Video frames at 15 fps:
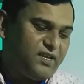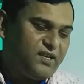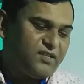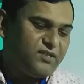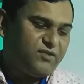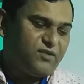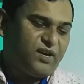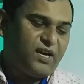
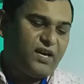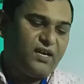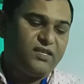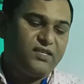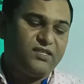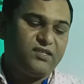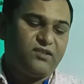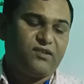So art
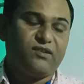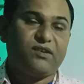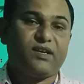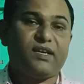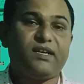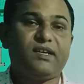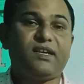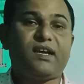is long
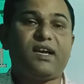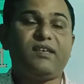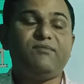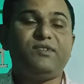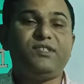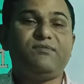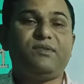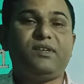and time
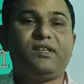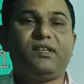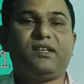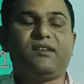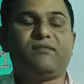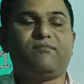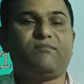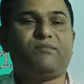is fleeting.